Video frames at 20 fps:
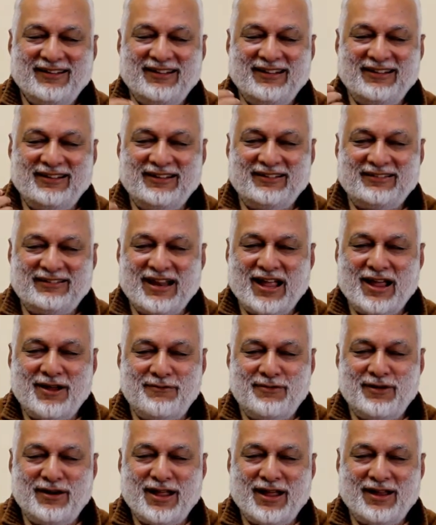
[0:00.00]
In this
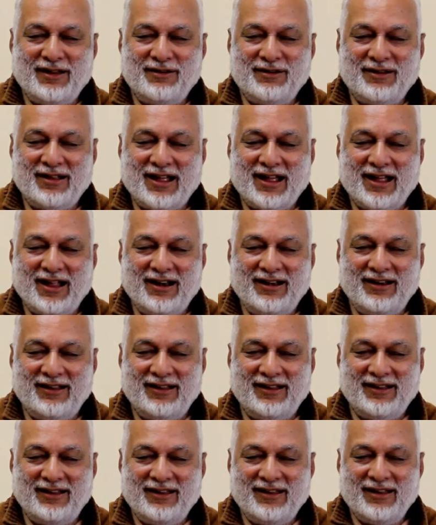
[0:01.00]
life, when I had
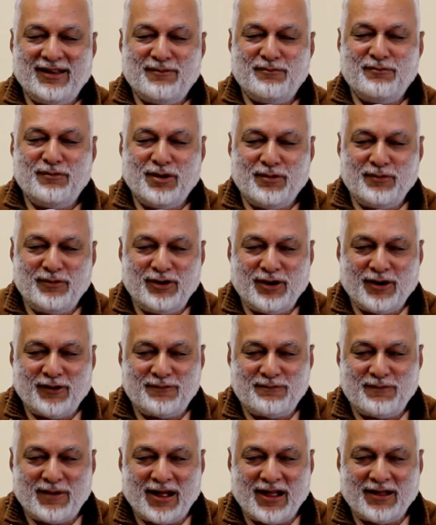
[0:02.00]
a memory
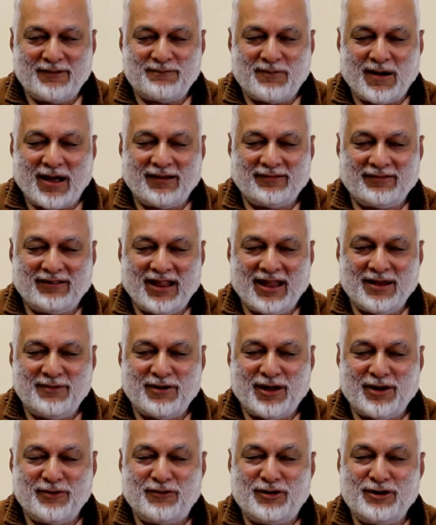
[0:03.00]
of my past life,
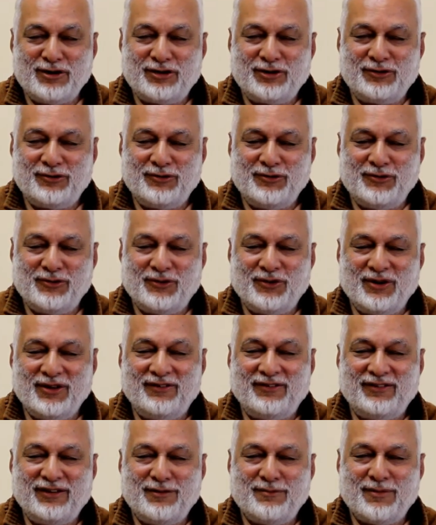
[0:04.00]
I wanted to go
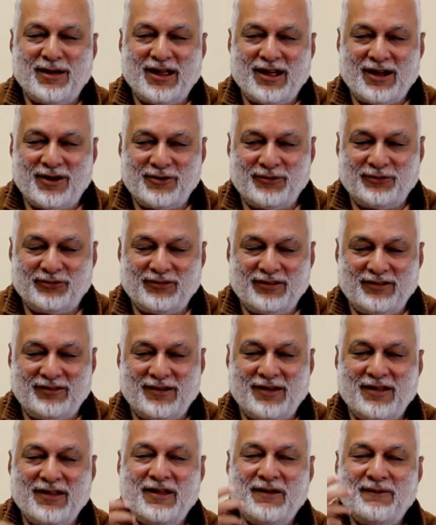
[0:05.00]
and see my house. It's
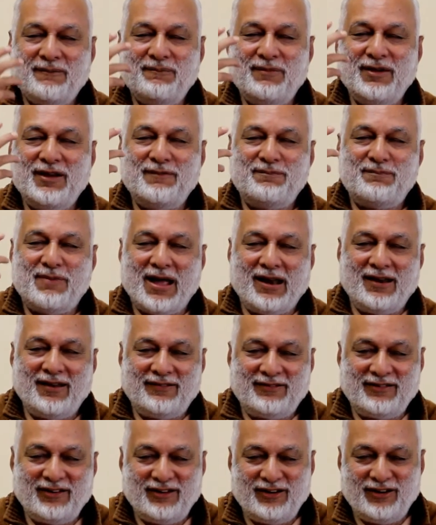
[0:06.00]
a big
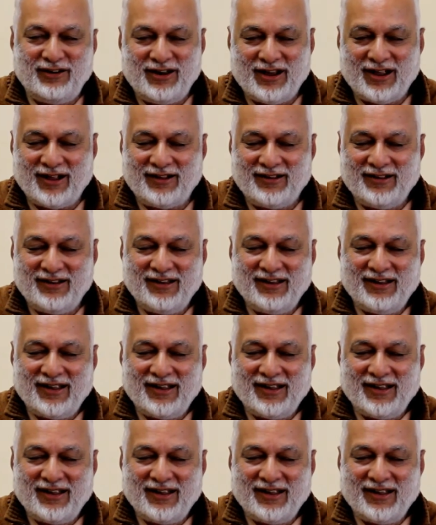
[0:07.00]
palace in India.